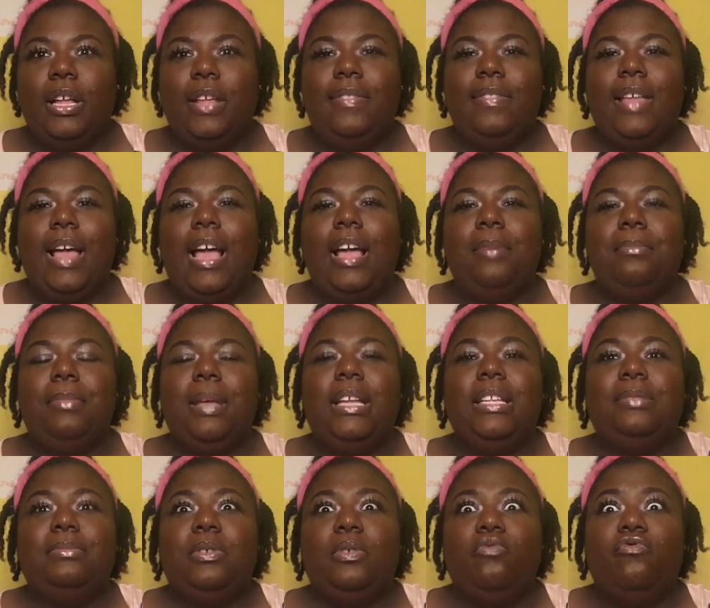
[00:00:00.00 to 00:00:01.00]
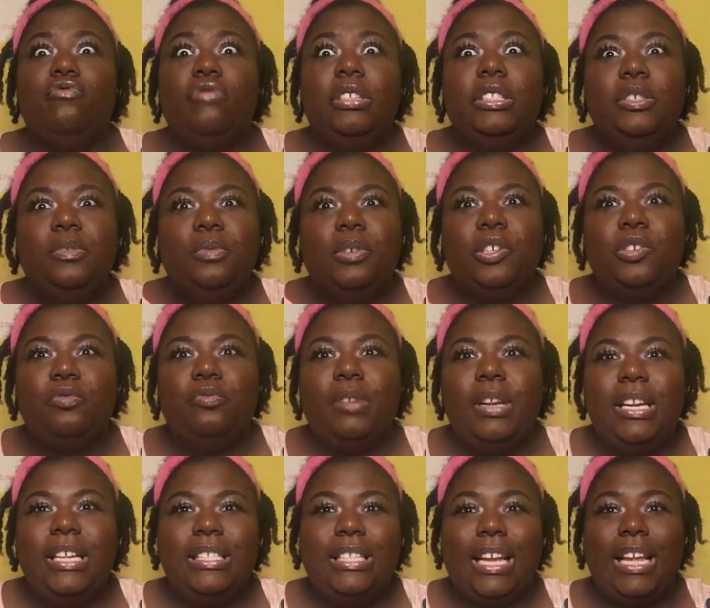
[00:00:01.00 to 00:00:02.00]
and that makes me really want to
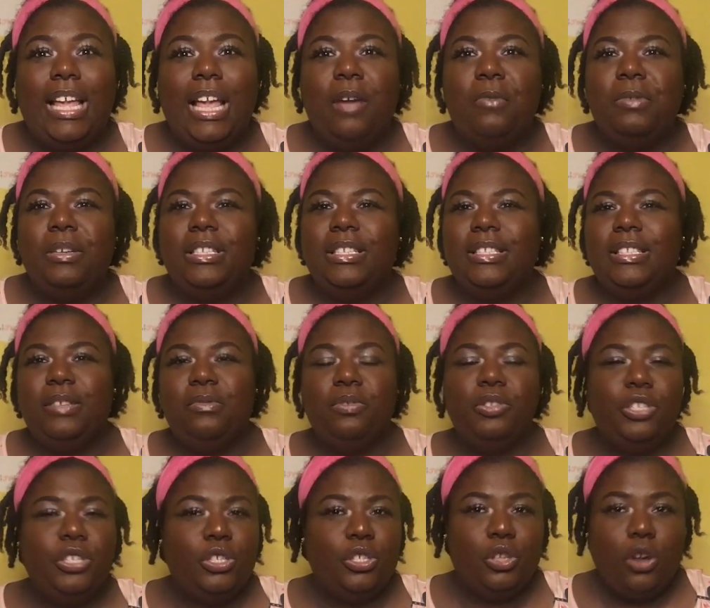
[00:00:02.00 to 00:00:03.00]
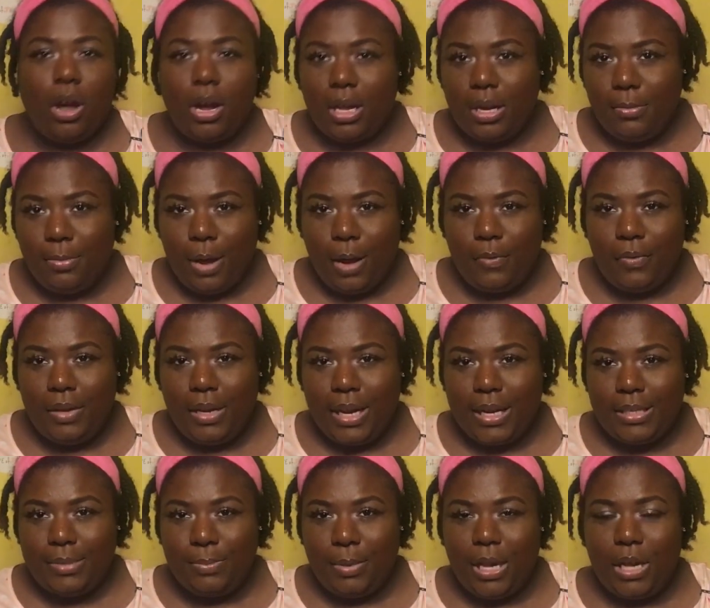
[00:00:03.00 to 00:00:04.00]
read because I can't wait to see what she's talking about on the
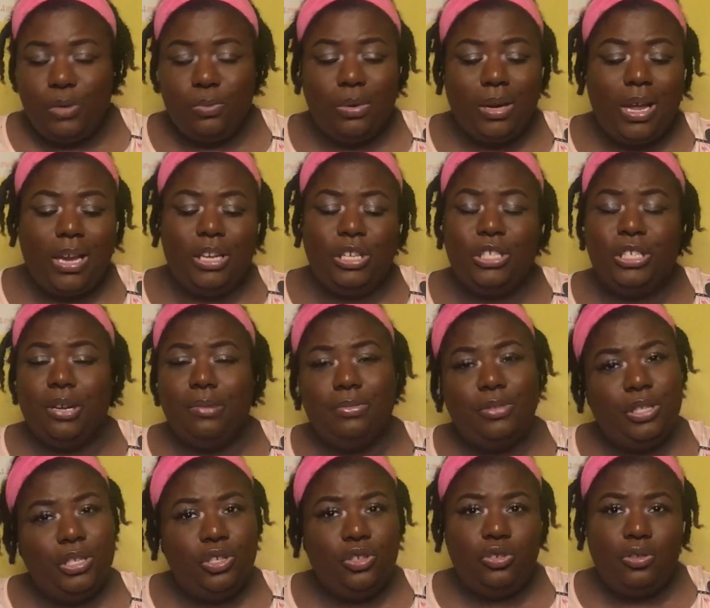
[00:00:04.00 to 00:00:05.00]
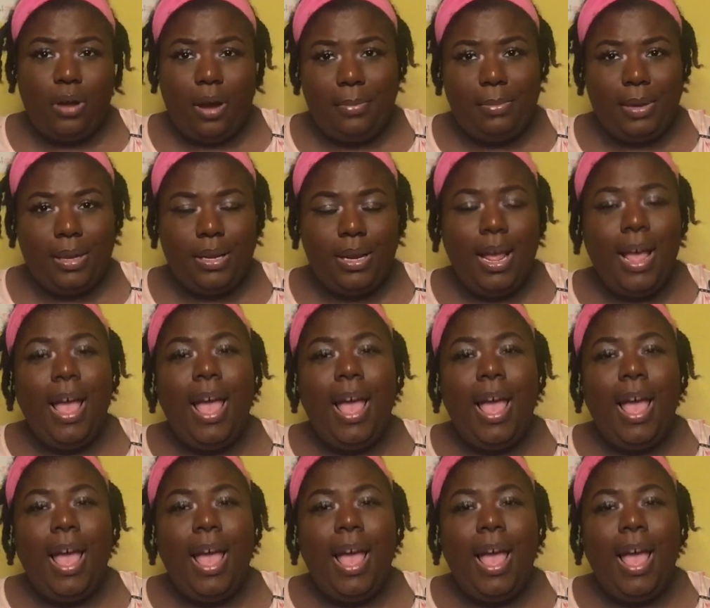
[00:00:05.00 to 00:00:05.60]
next page, what kind of gems she's dropping,